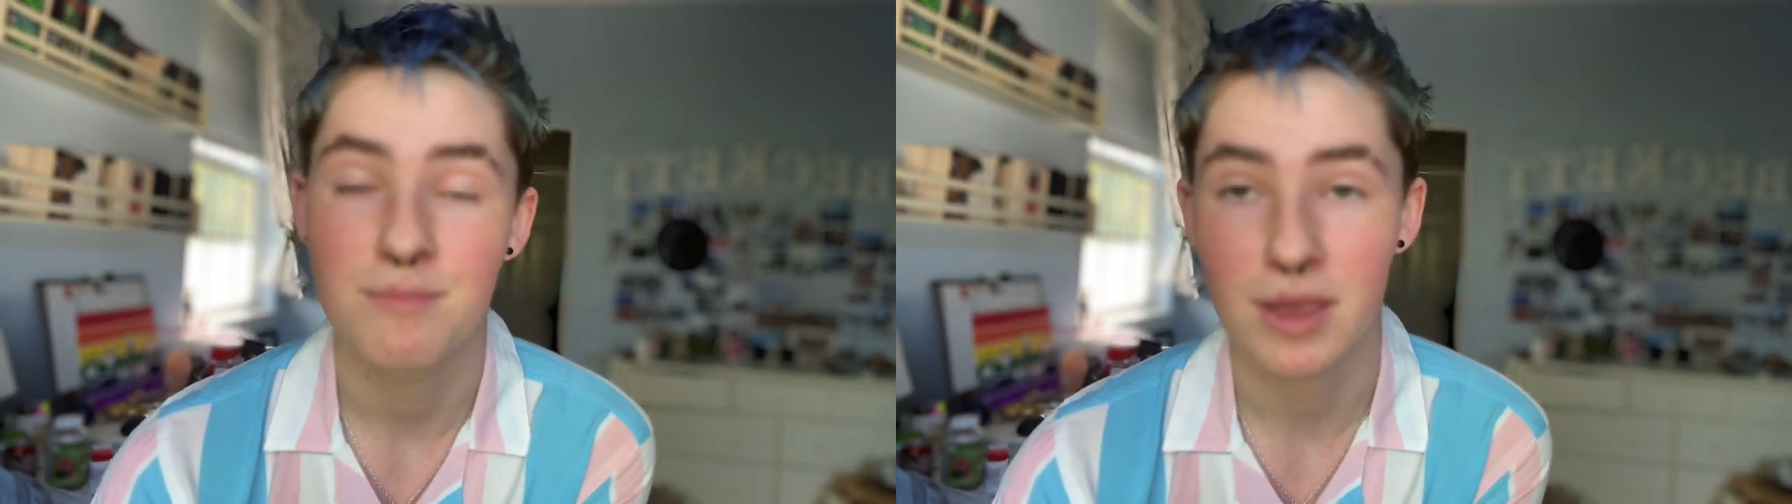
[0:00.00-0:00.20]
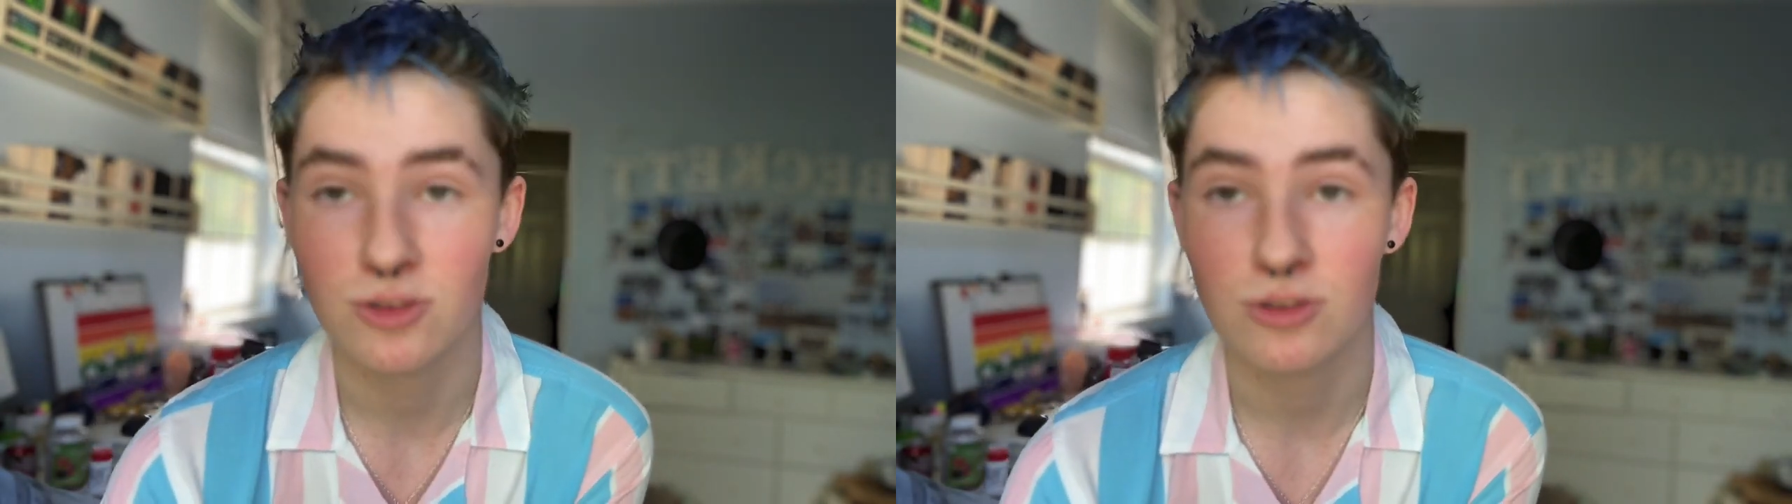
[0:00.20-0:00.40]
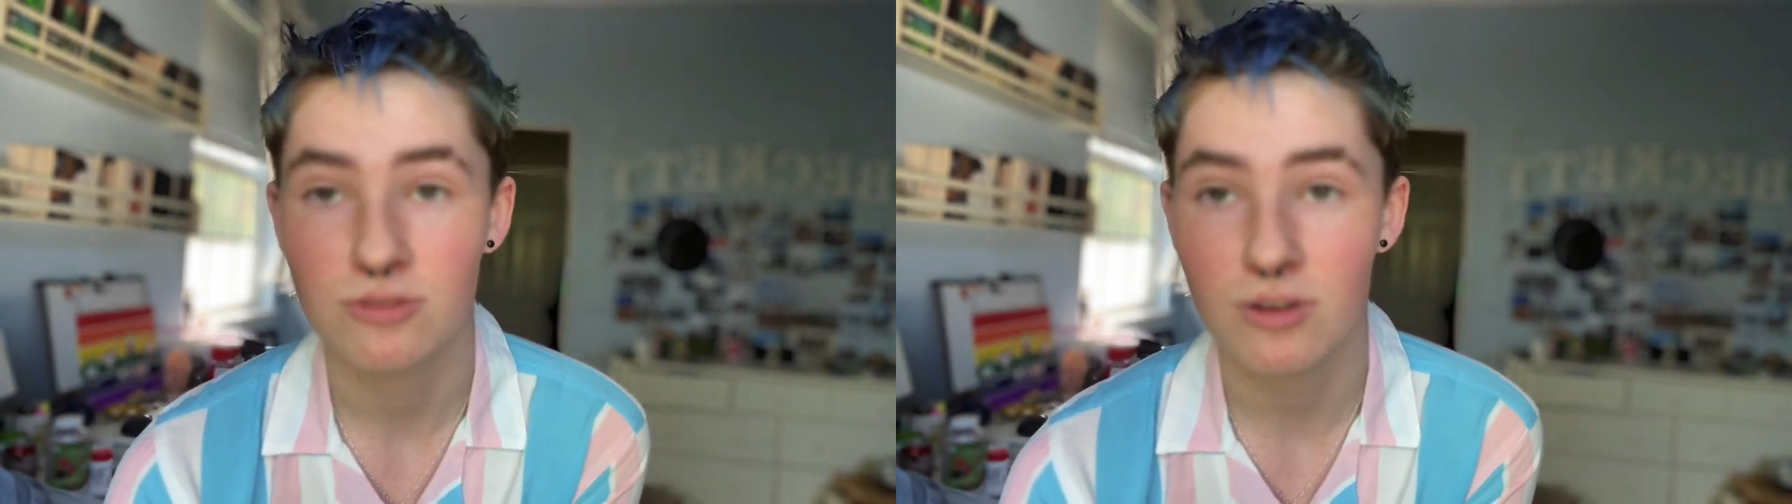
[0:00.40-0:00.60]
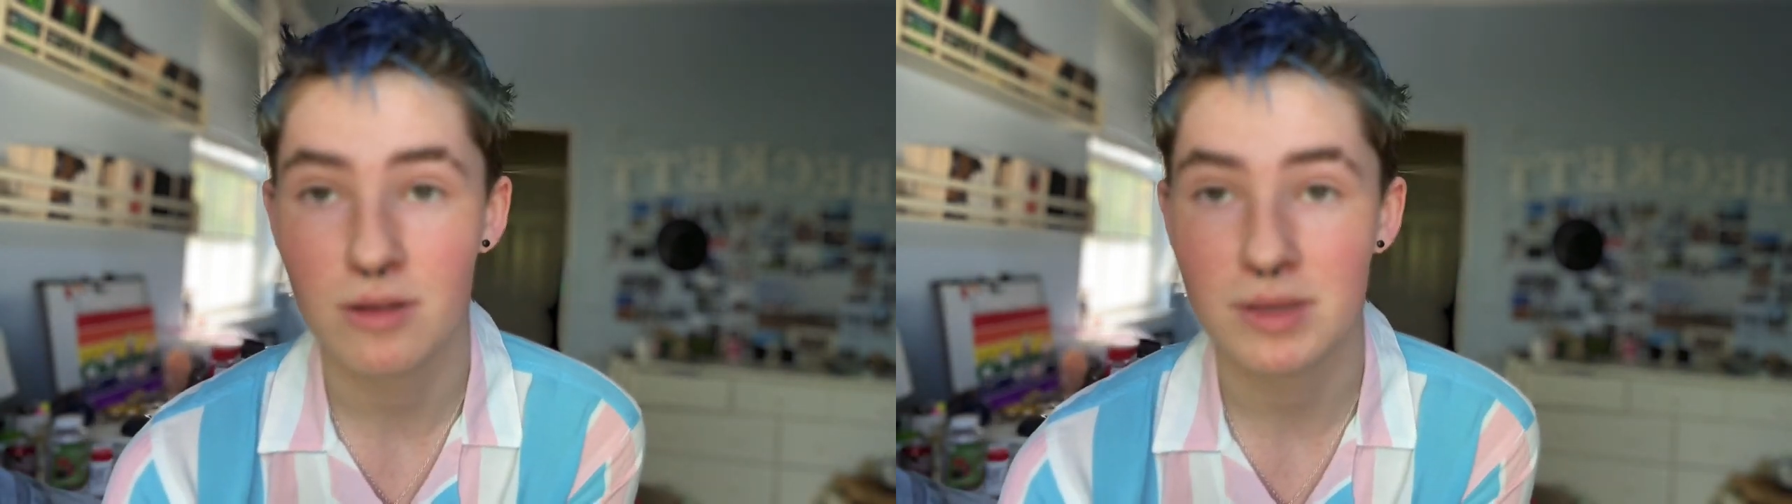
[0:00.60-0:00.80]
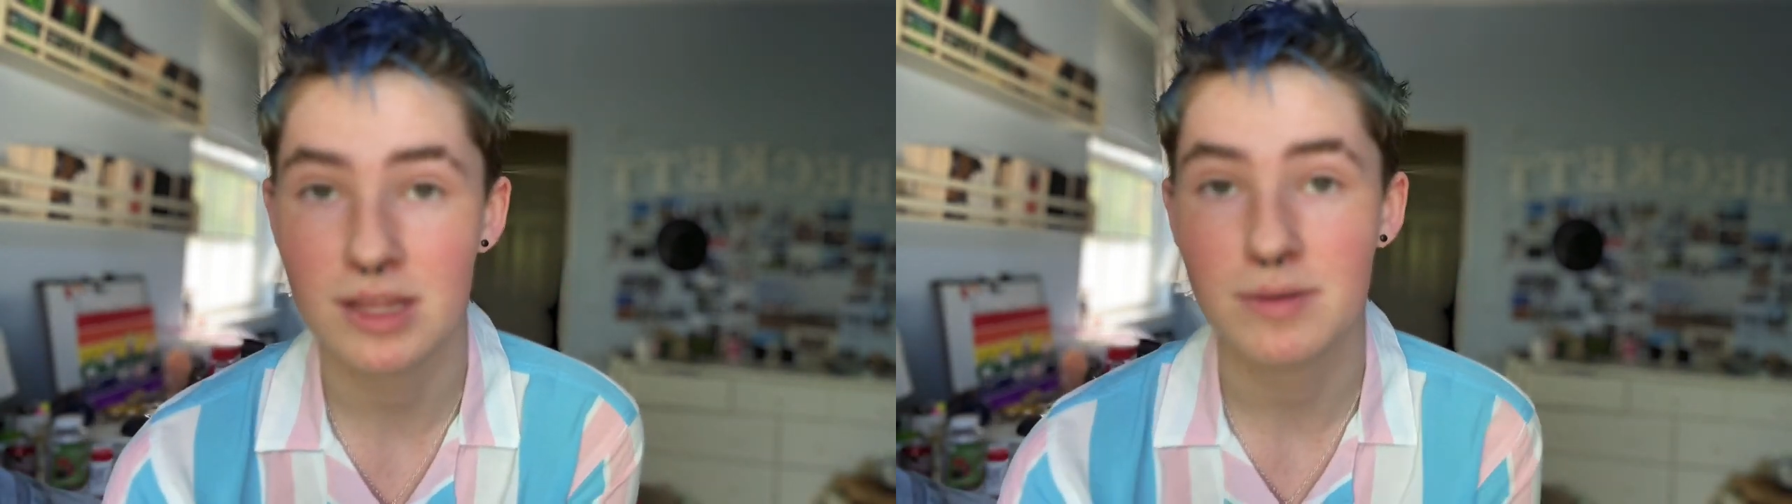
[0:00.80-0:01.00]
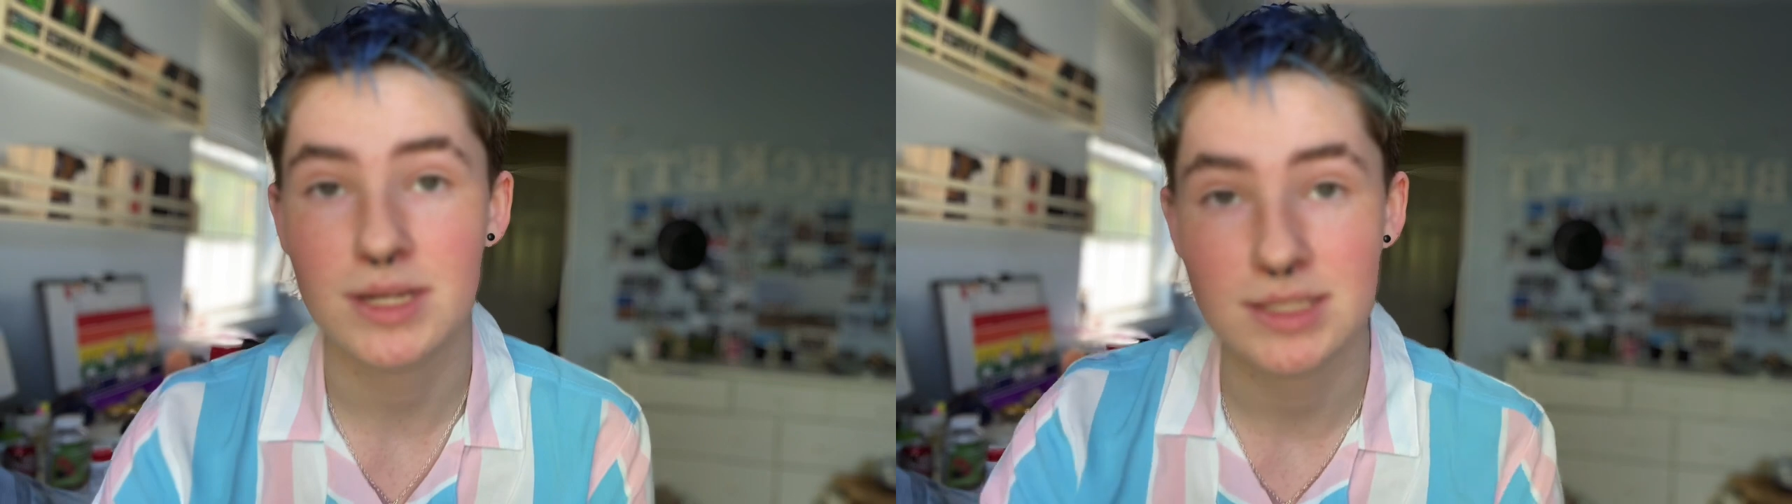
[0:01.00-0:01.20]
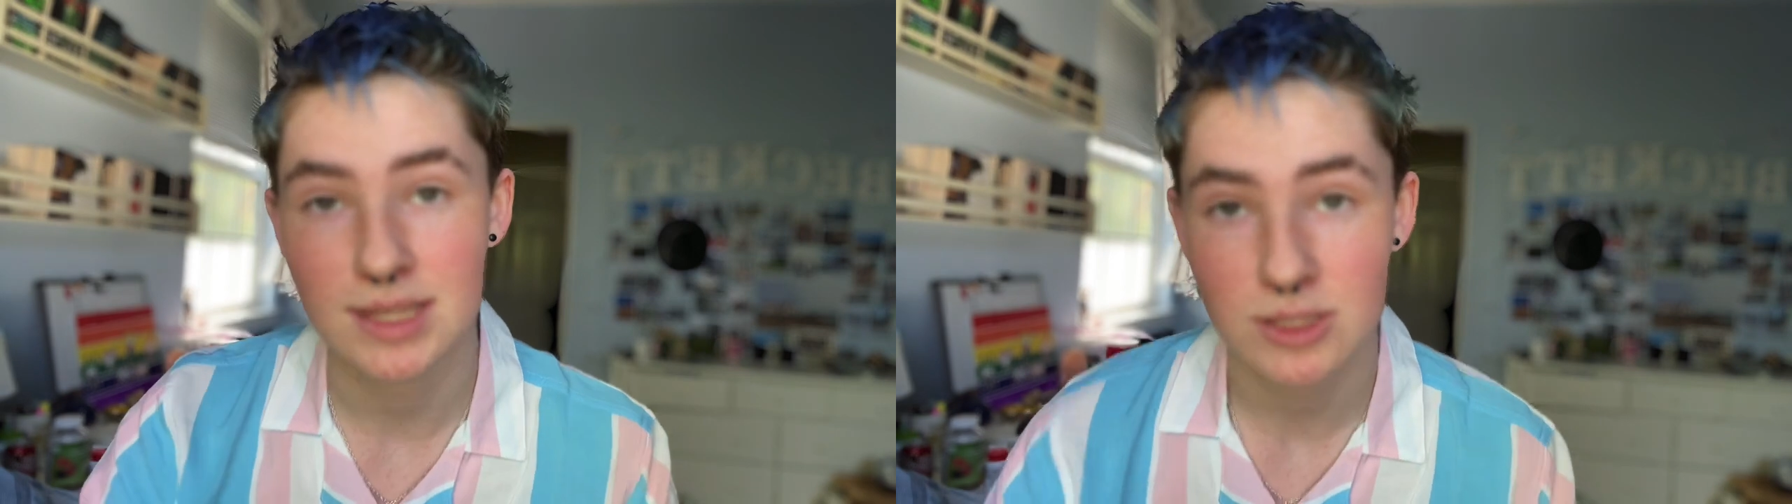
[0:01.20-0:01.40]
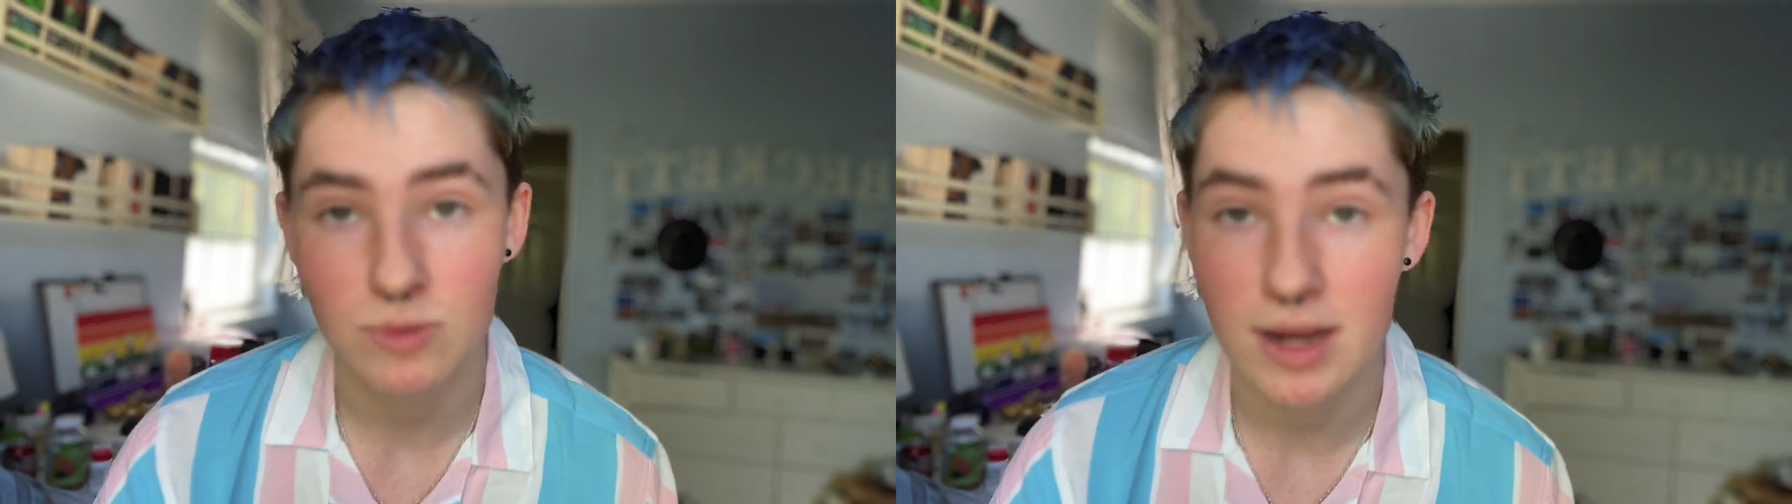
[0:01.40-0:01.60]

make sure you follow me there because that's where